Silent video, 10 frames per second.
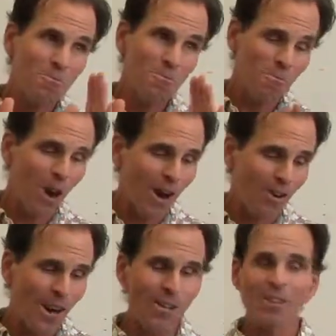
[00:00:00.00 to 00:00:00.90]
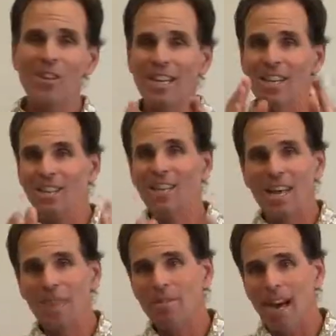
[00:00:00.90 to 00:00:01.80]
far longer than